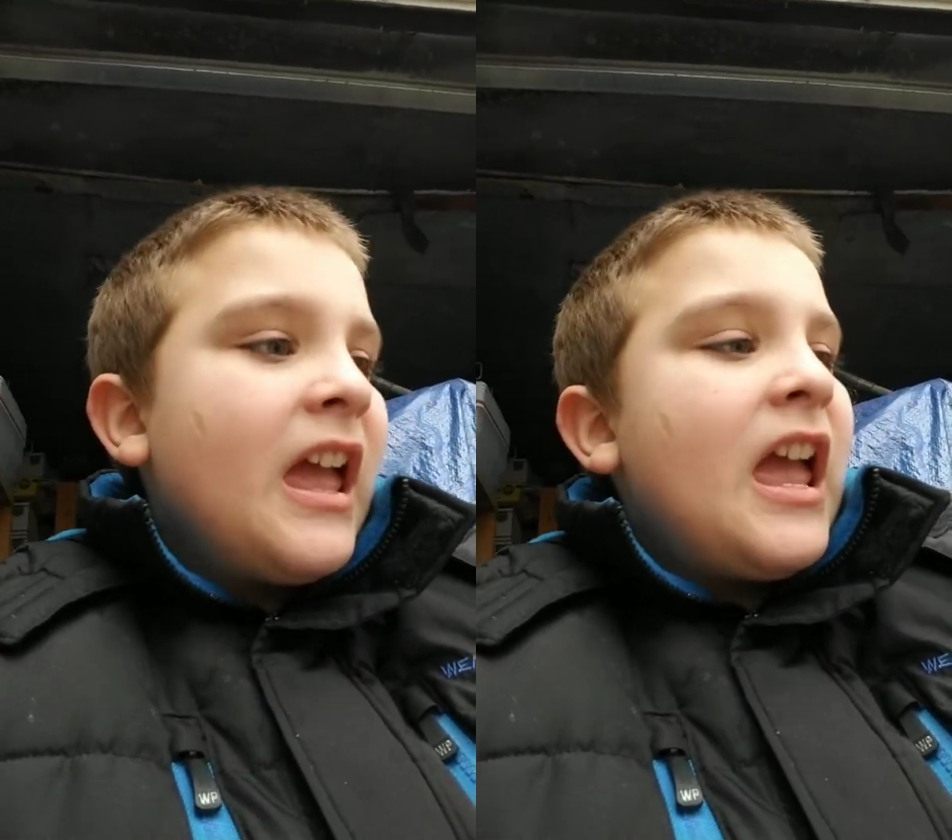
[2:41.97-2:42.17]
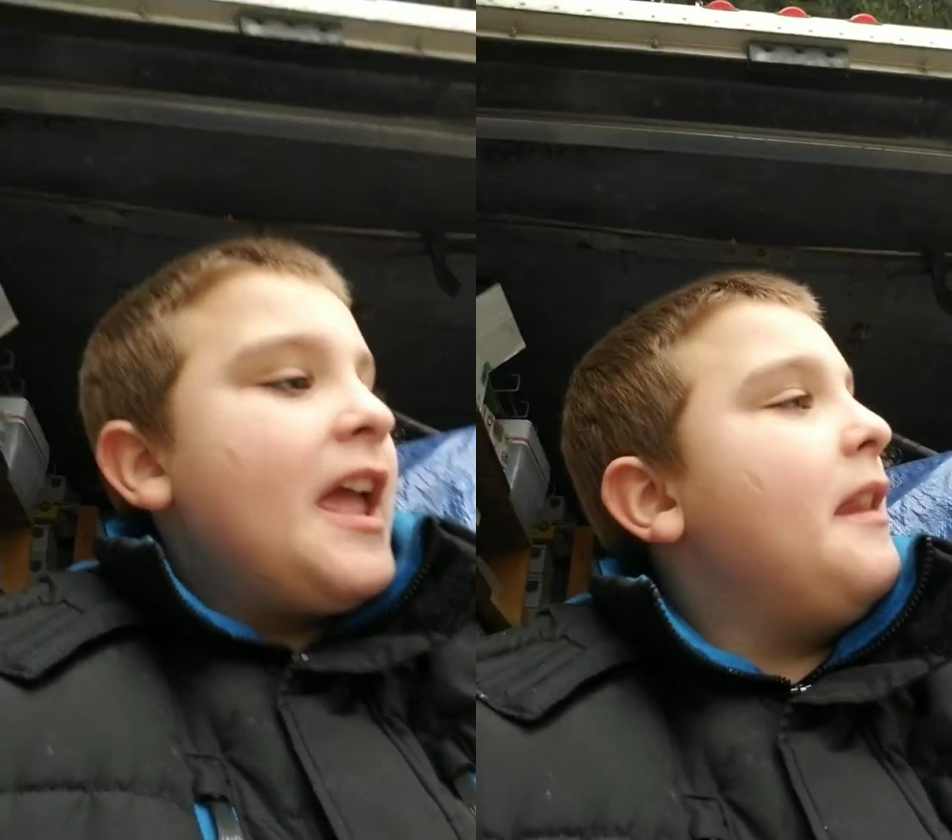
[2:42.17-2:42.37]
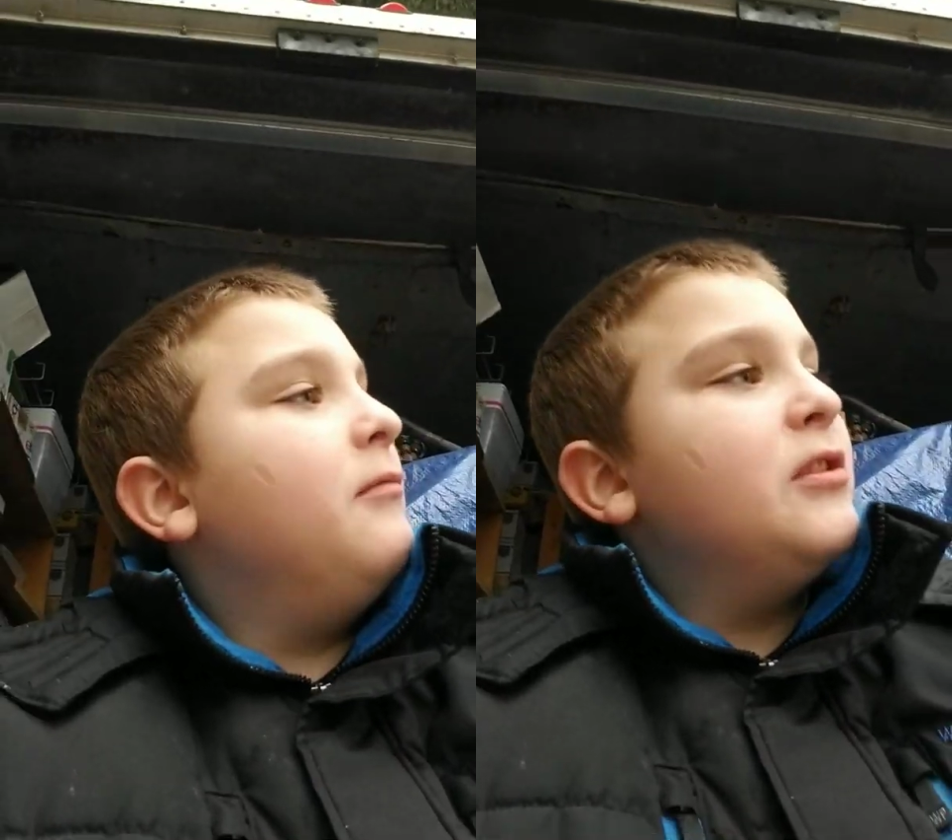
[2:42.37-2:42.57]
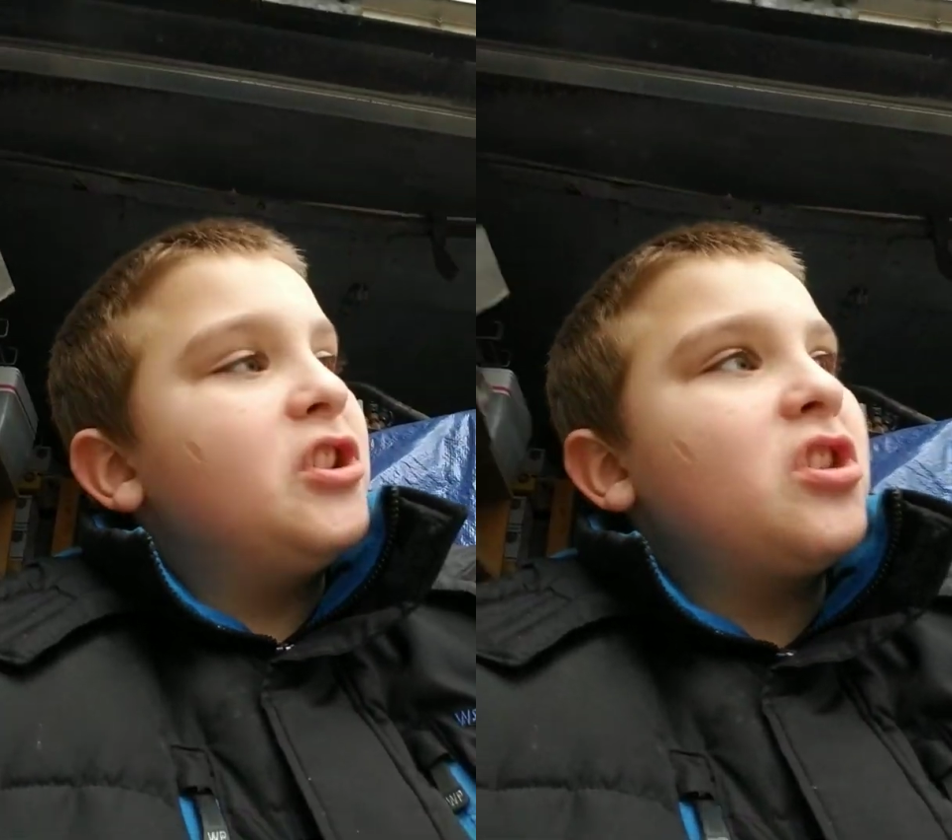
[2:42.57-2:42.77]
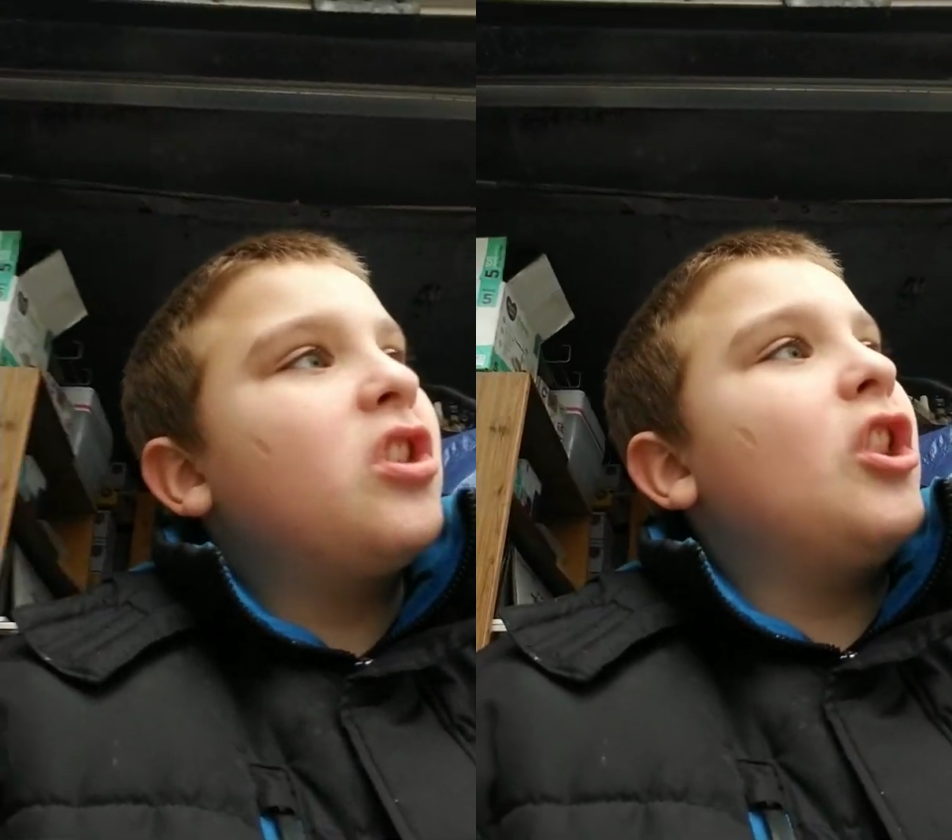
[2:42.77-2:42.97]
And we just
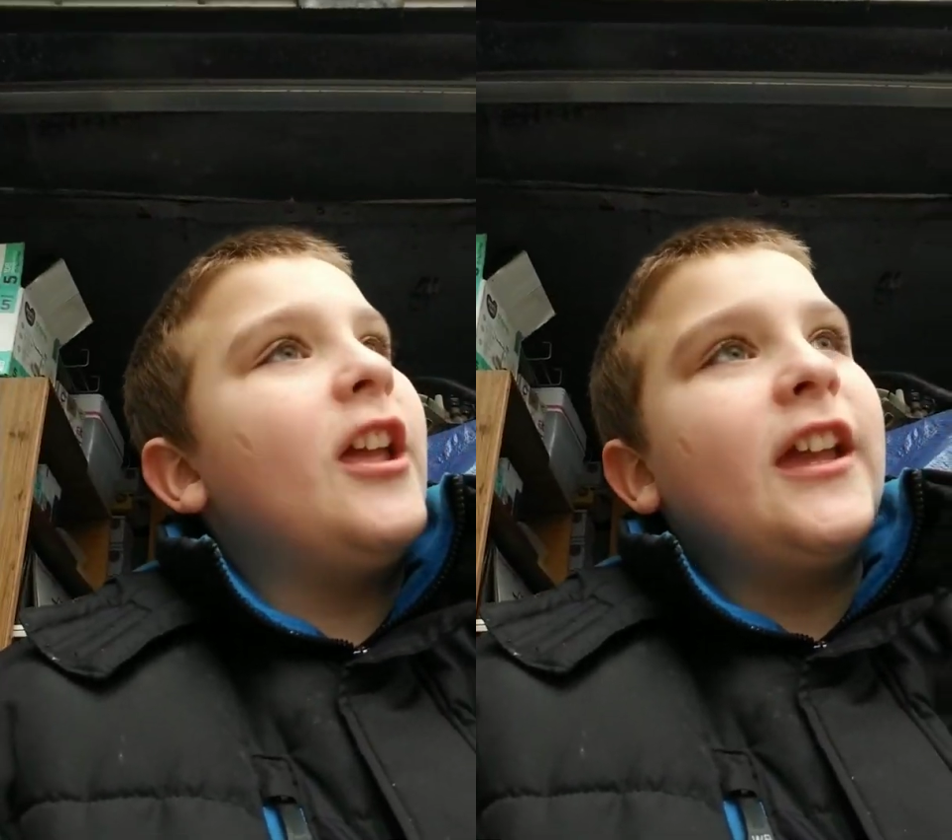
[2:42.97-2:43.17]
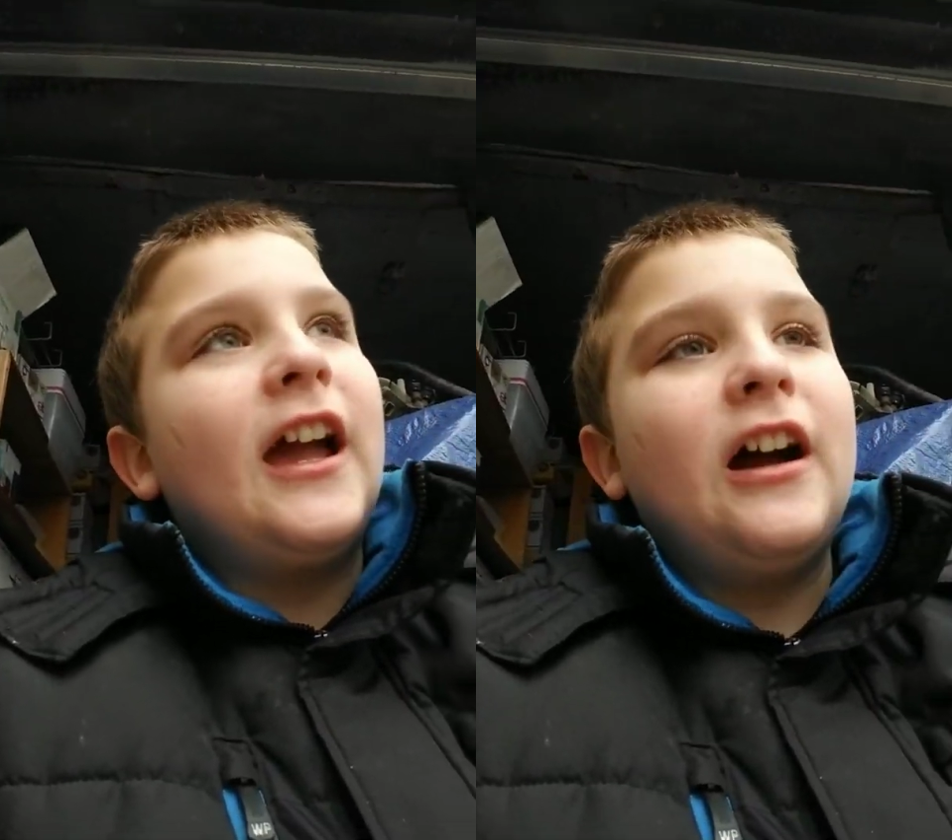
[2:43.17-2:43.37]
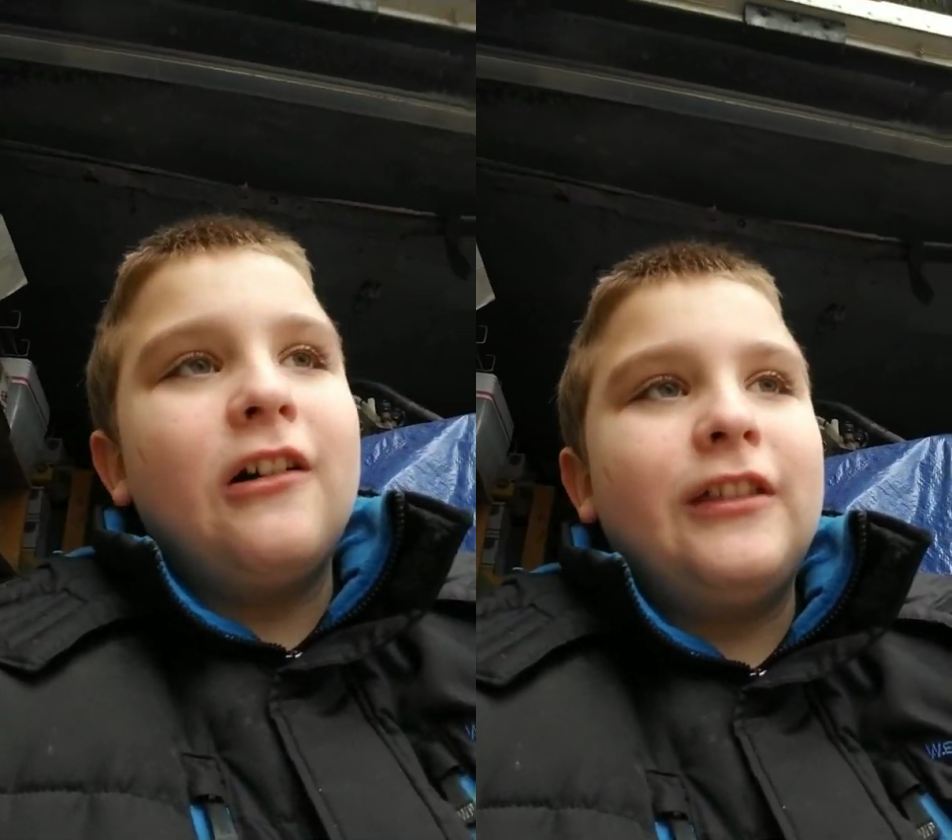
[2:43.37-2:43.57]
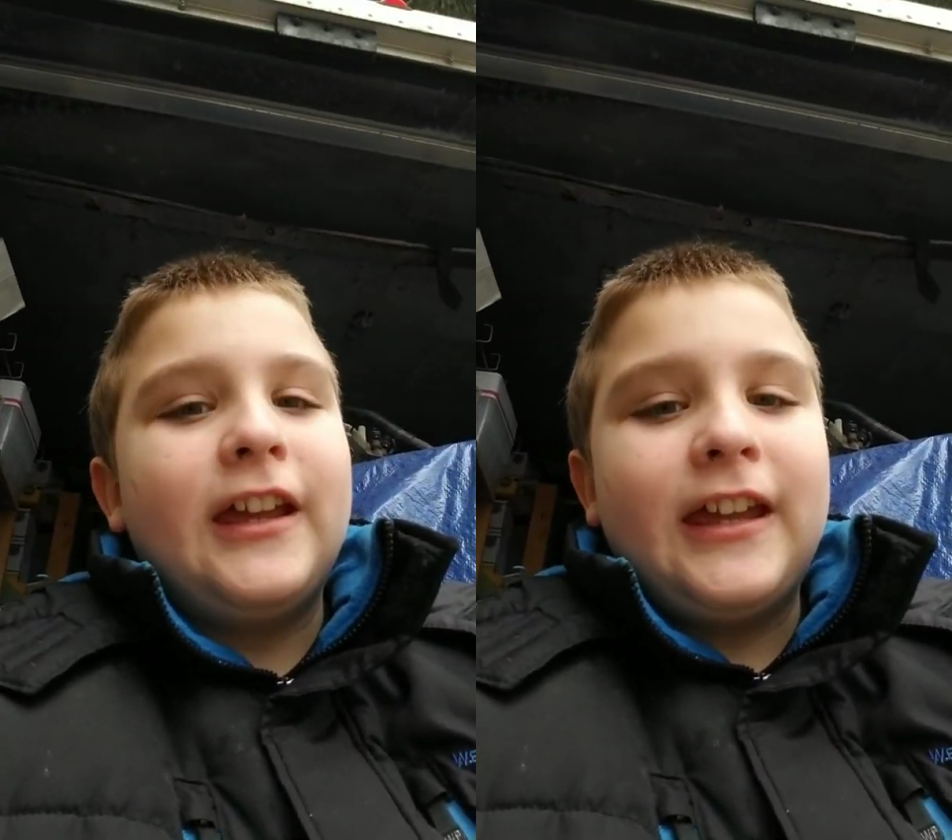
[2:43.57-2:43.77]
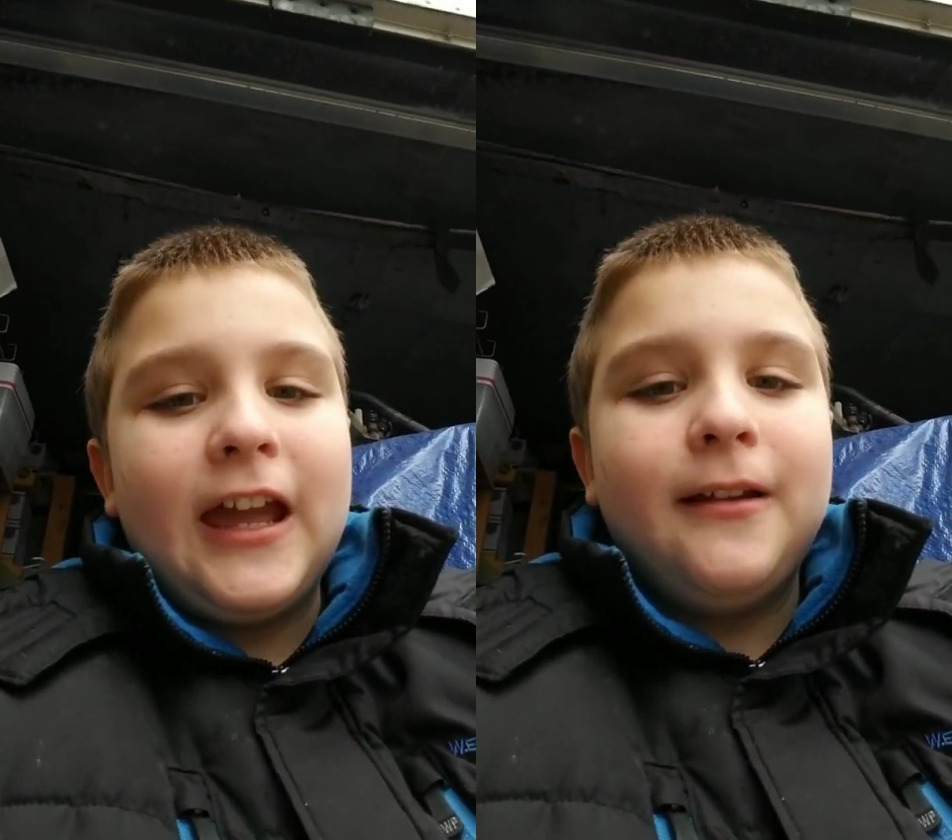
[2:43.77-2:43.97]
like how they kept